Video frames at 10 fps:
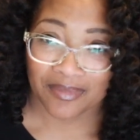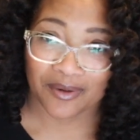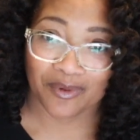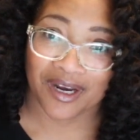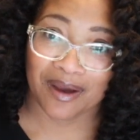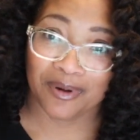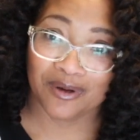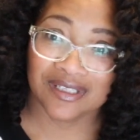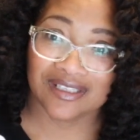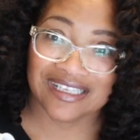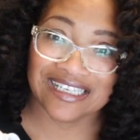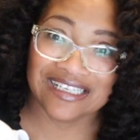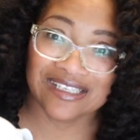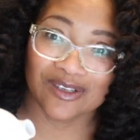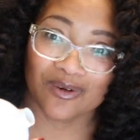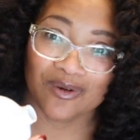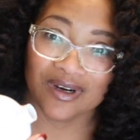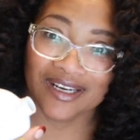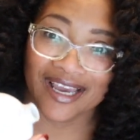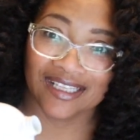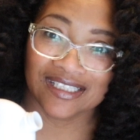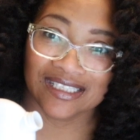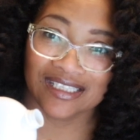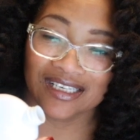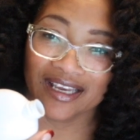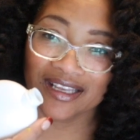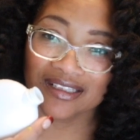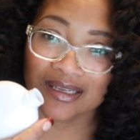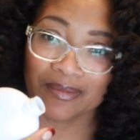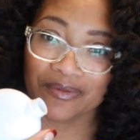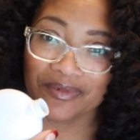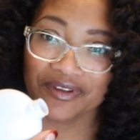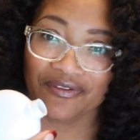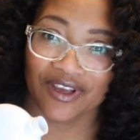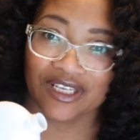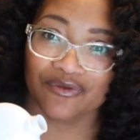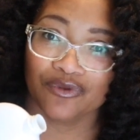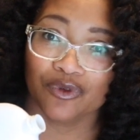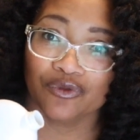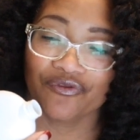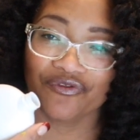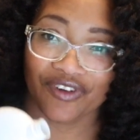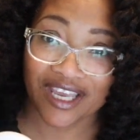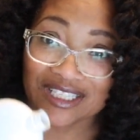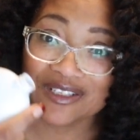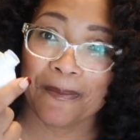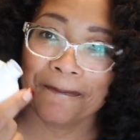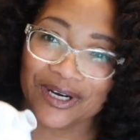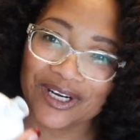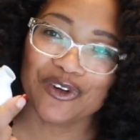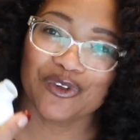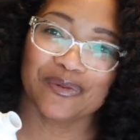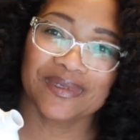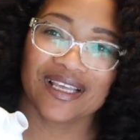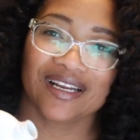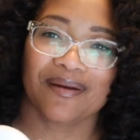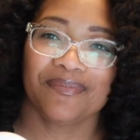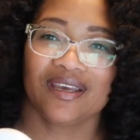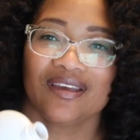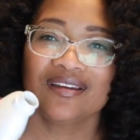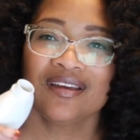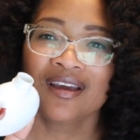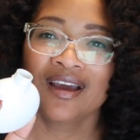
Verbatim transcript: but when I posted these on Etsy and some of the Facebook Facebook groups that I'm in